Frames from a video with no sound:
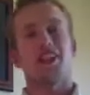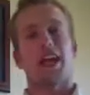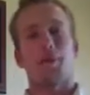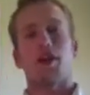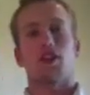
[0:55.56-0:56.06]

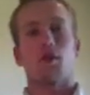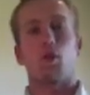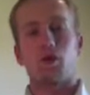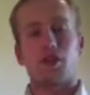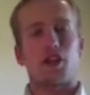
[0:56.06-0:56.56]
an MLM,
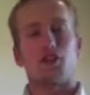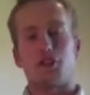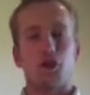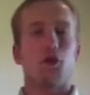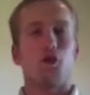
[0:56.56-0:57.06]
we've got
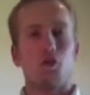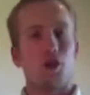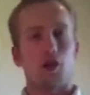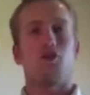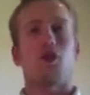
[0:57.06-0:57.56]
two
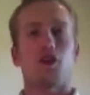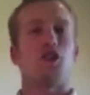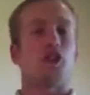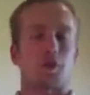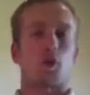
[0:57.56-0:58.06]
very, very
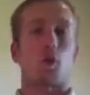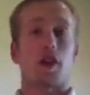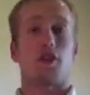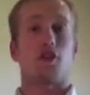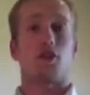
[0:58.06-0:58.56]
separate
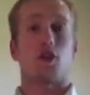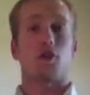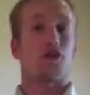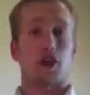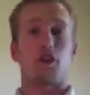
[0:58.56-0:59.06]
ways of
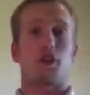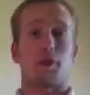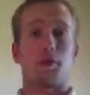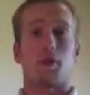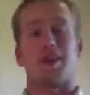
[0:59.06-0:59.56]
selling to
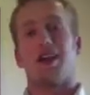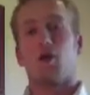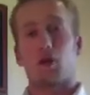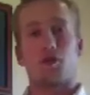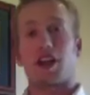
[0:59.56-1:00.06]
people.
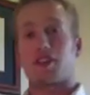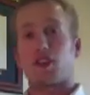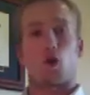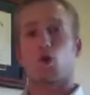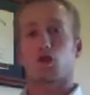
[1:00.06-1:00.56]
We've got the
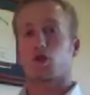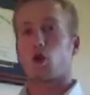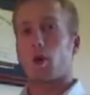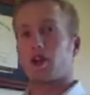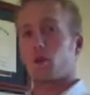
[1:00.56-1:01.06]
old school
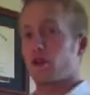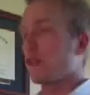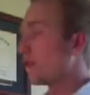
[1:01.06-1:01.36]
way, which is